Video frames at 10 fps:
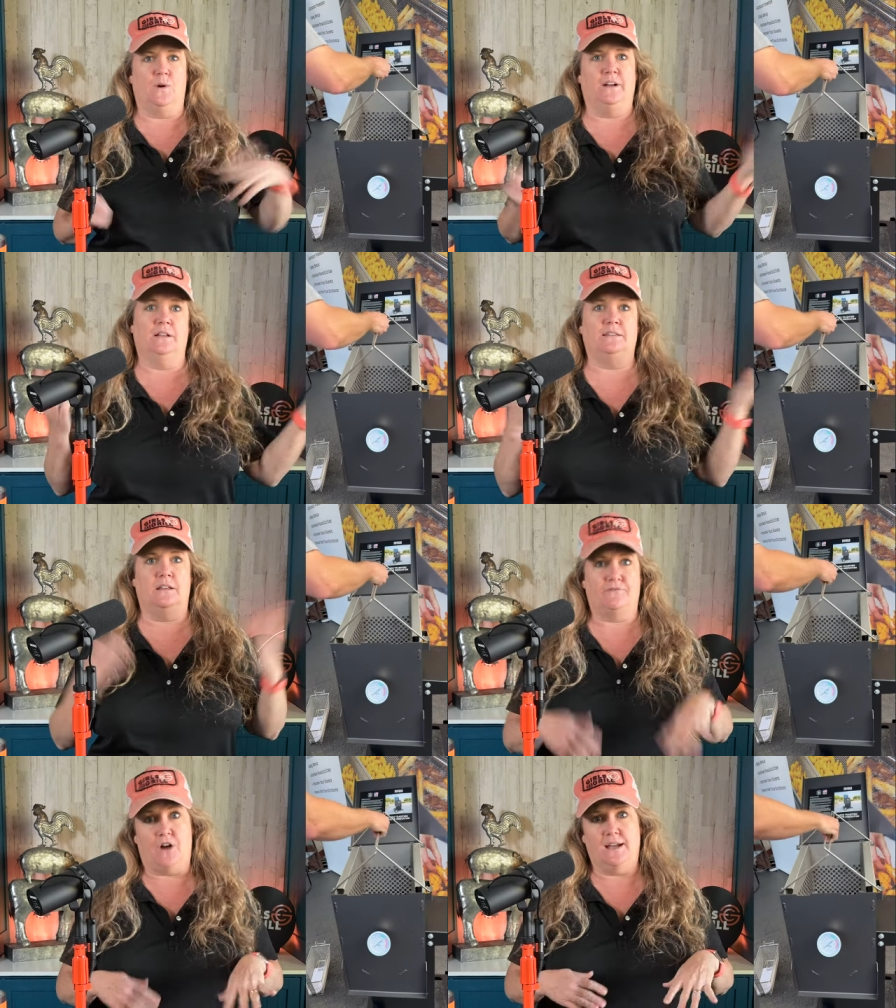oil, and
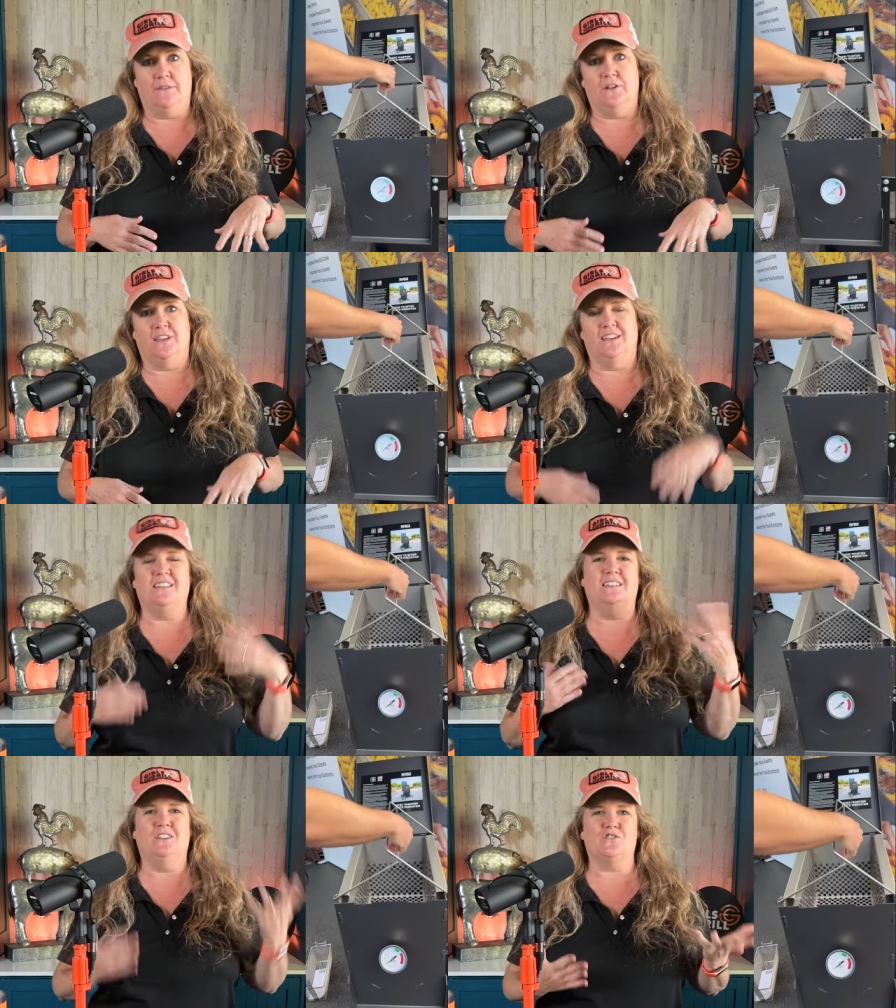then fry everything.
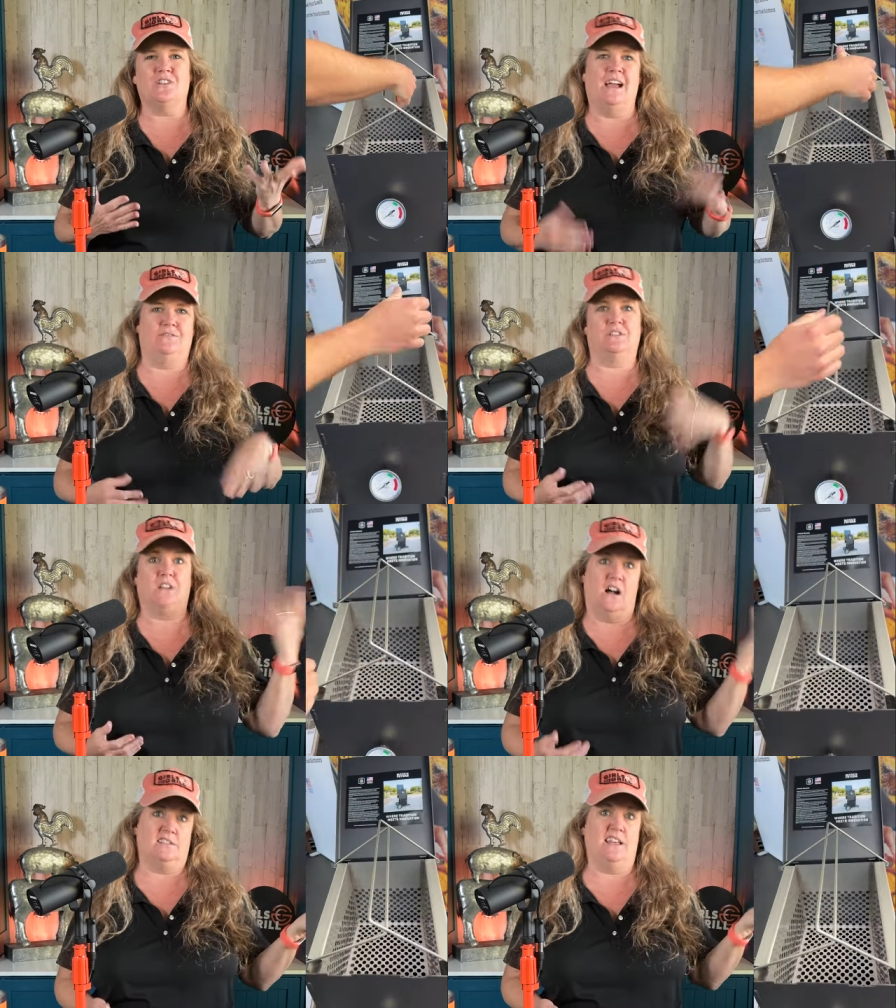And then usually I have to
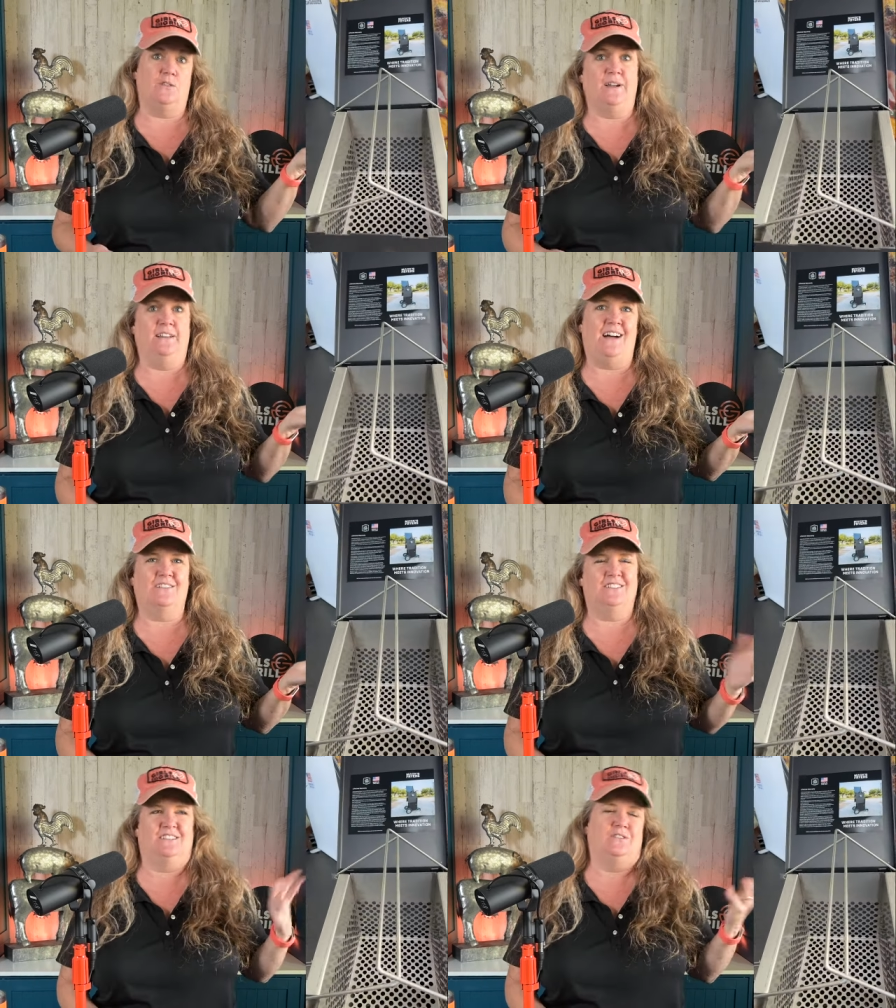toss that oil
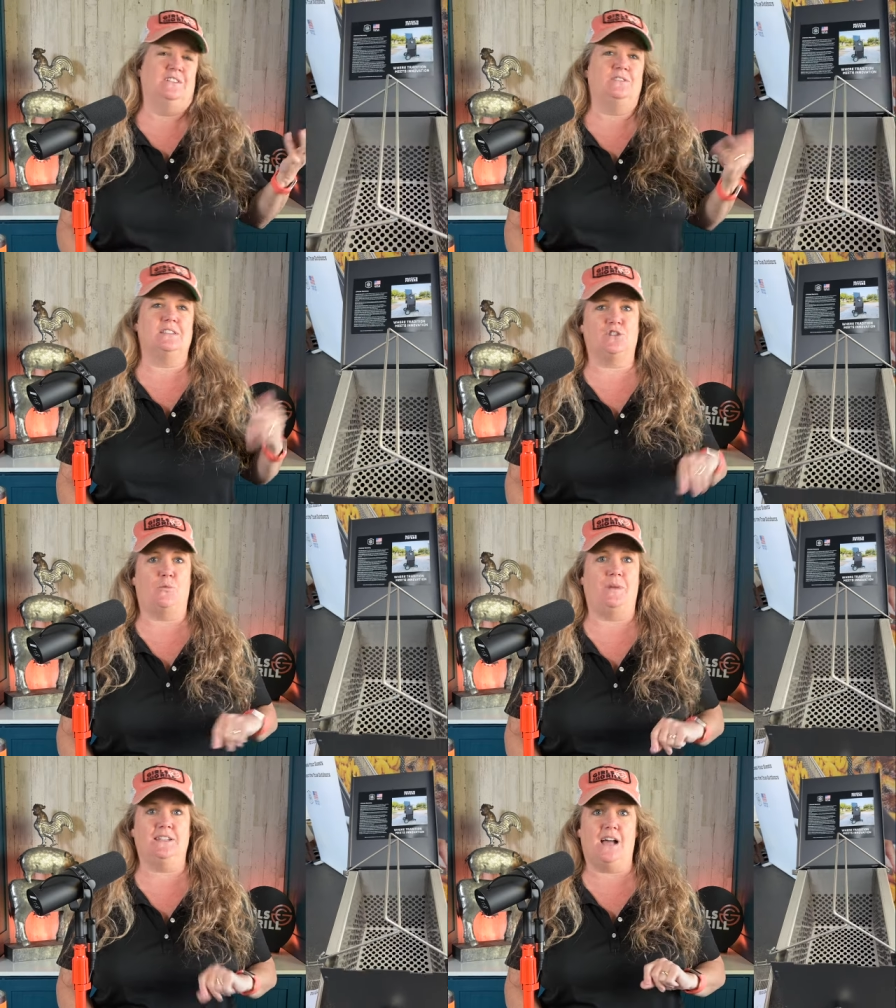out. You can only use it so
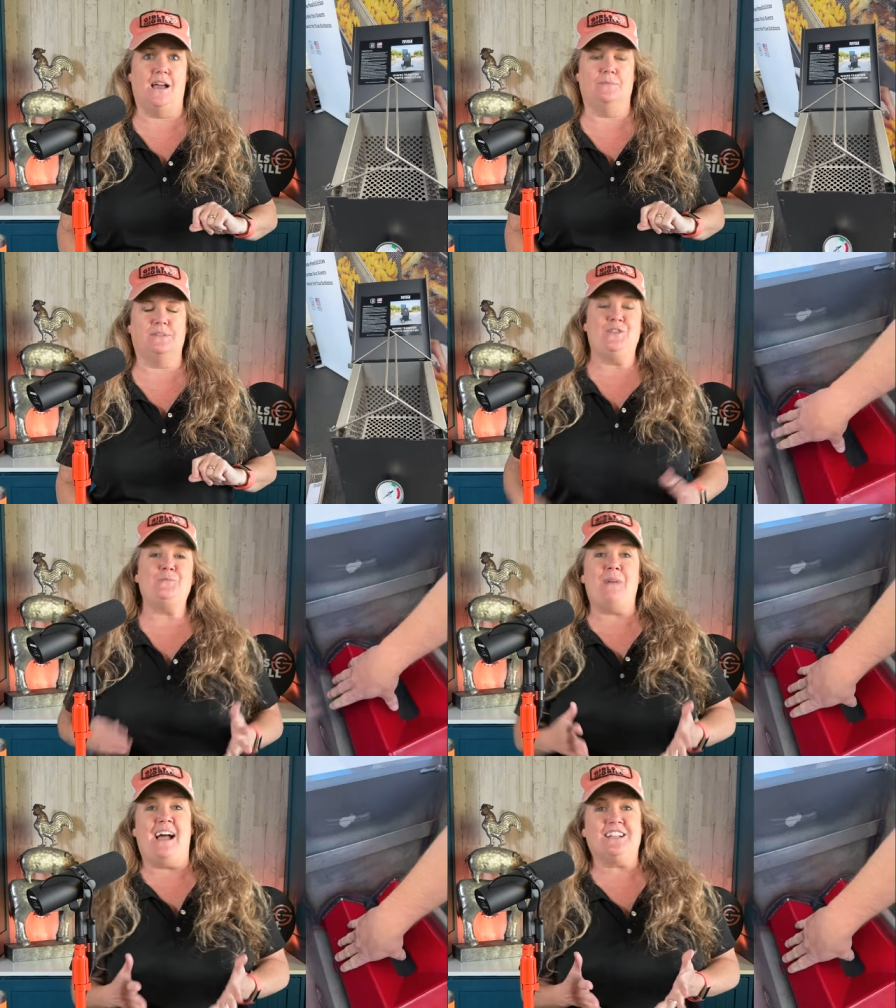many times.
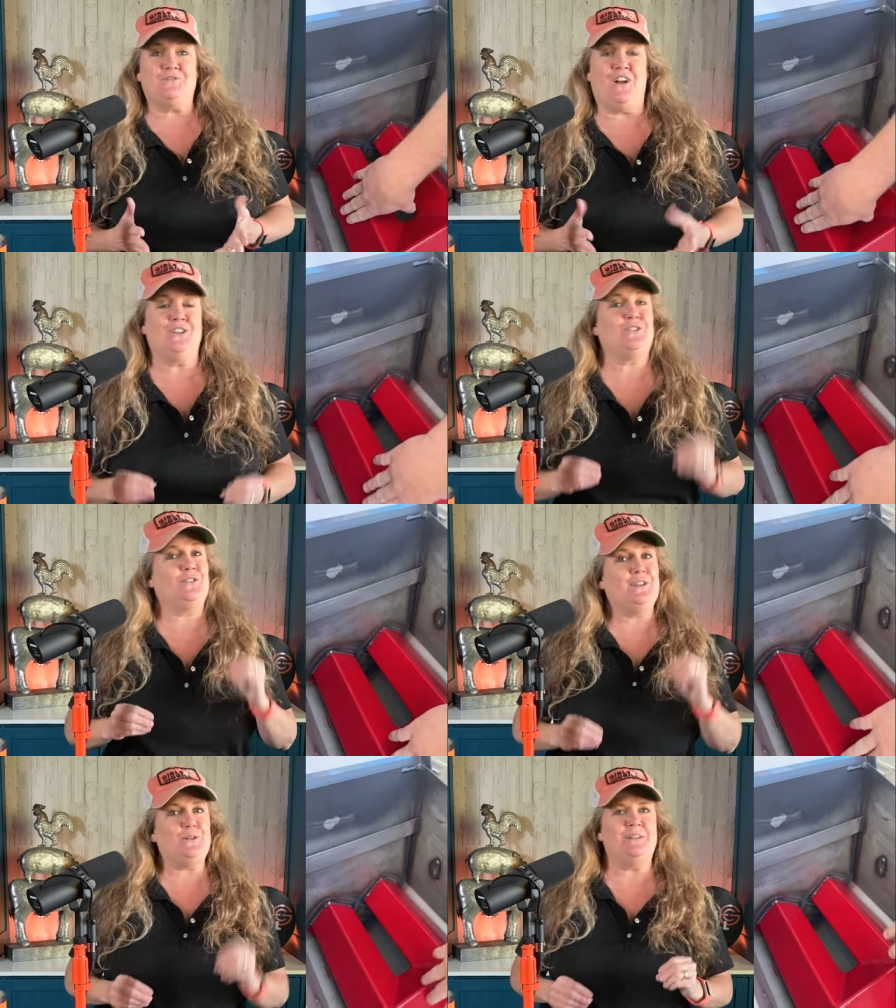The Mack's fryers are
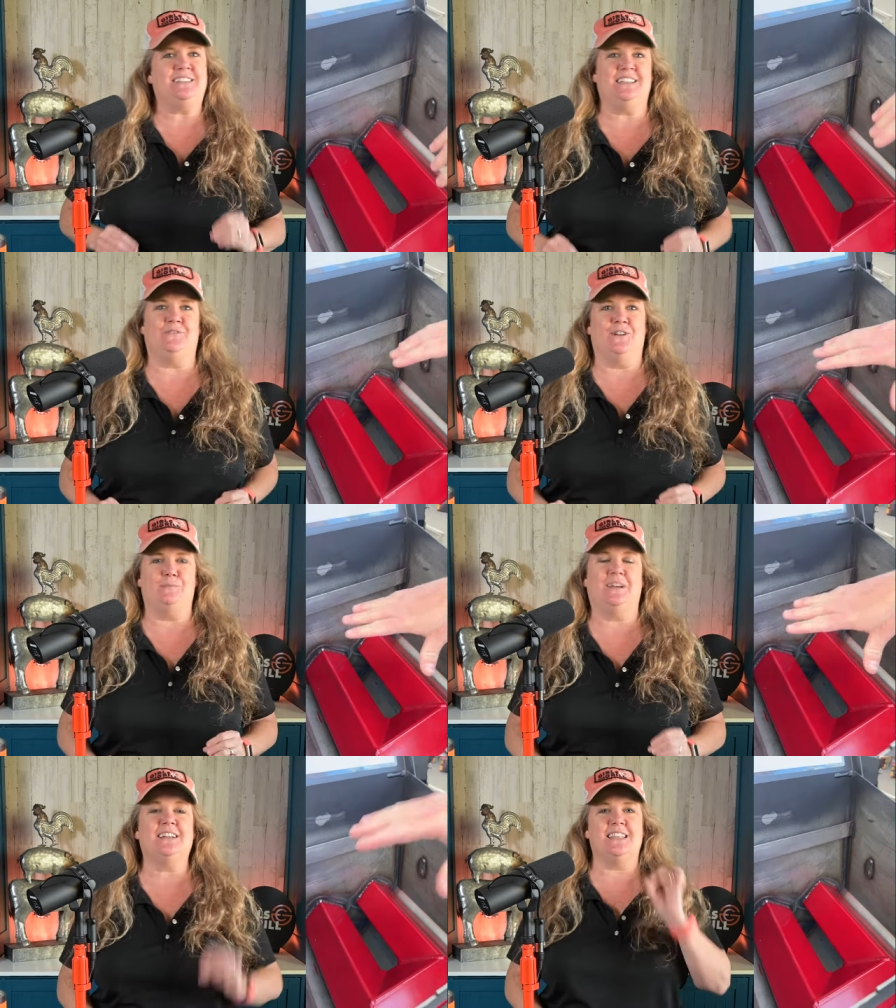a little bit
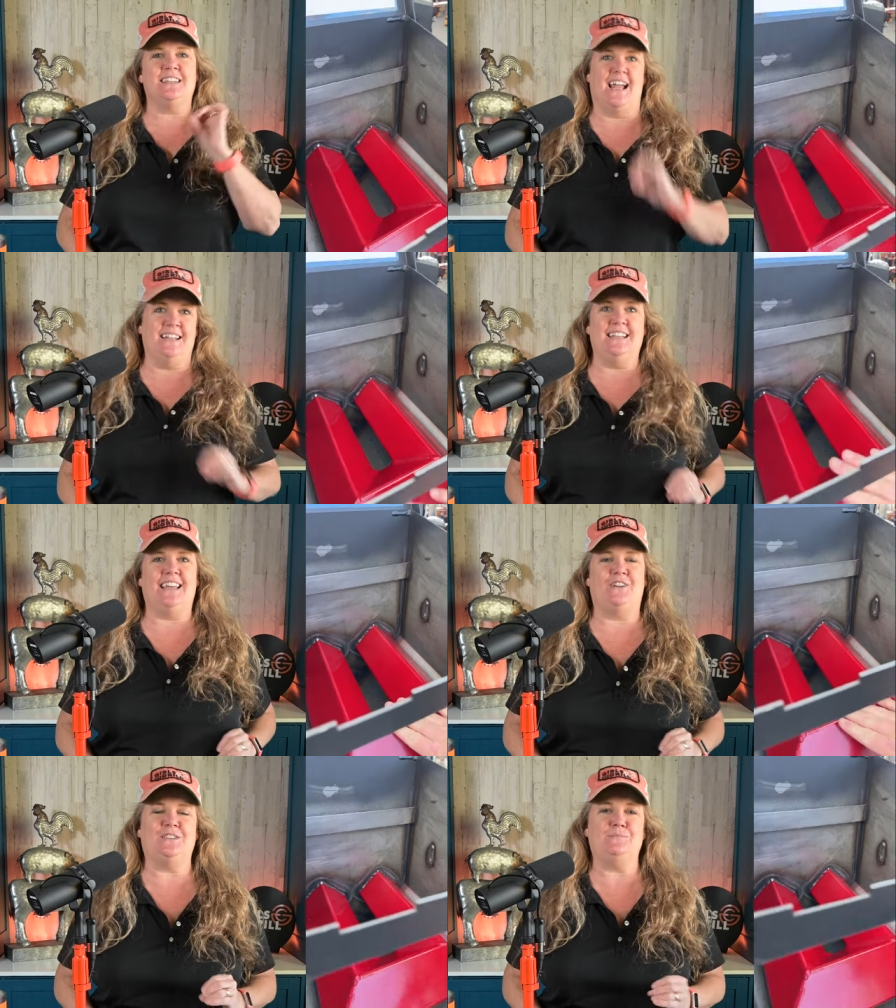different because the
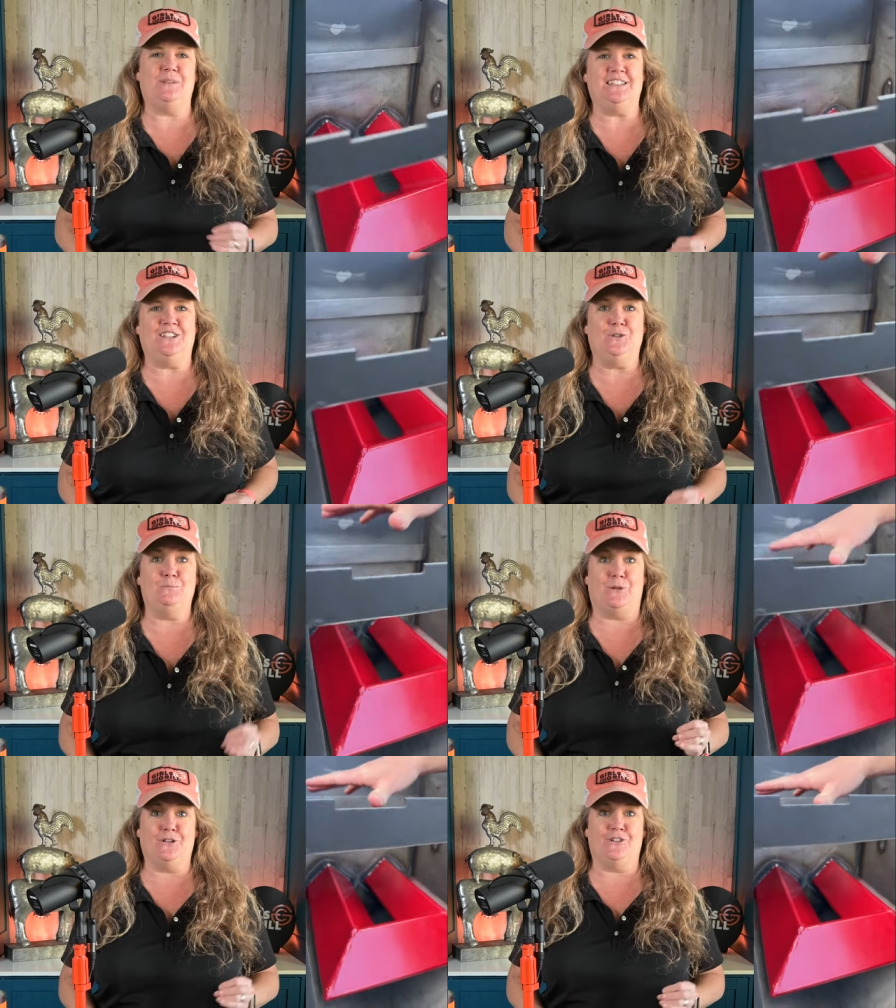90,000
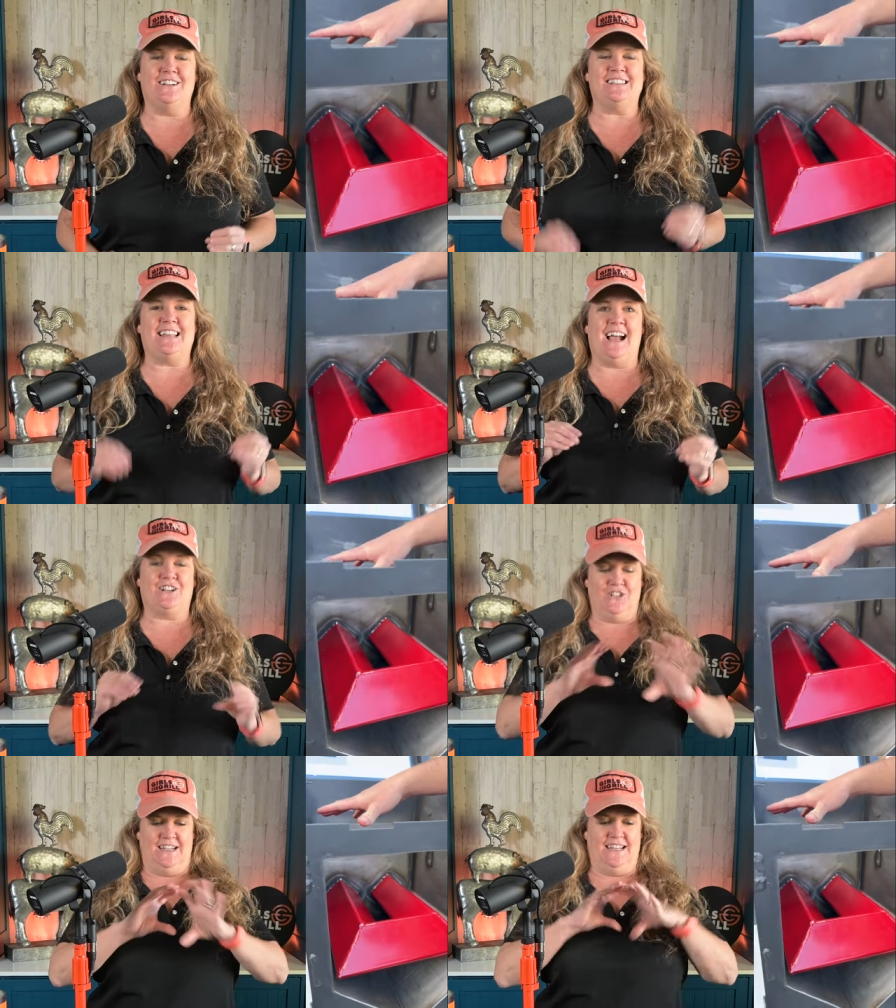BTU burner is
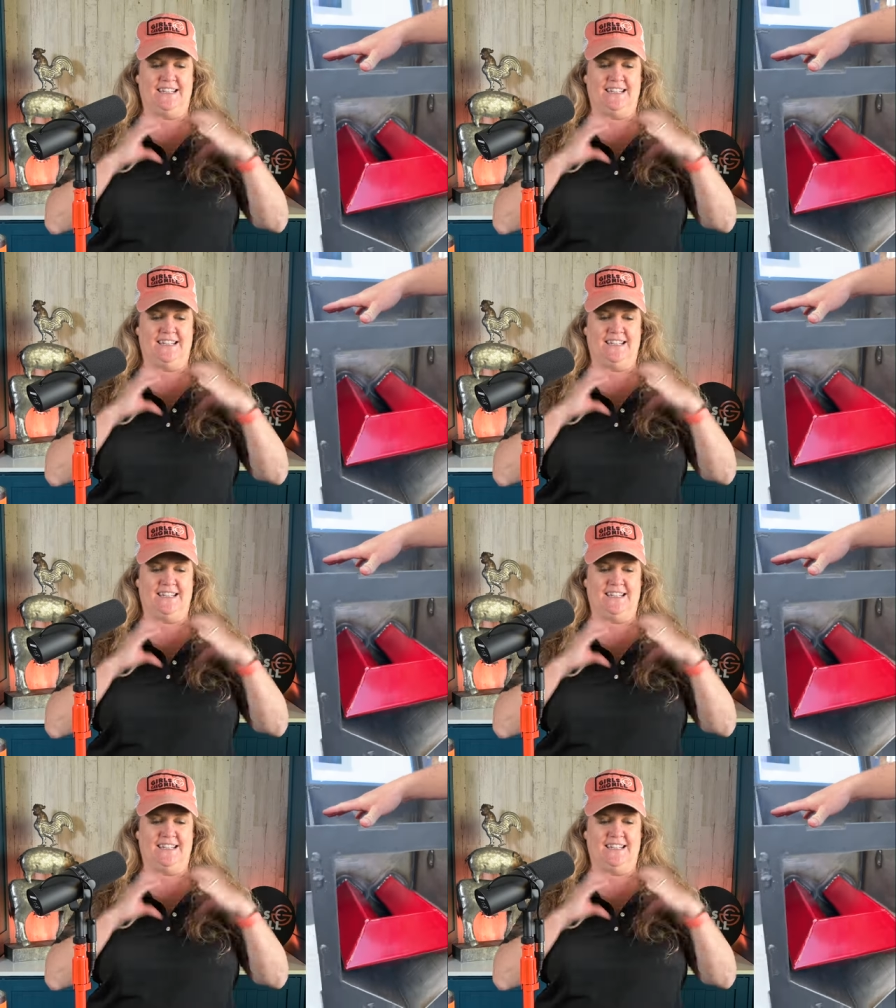actually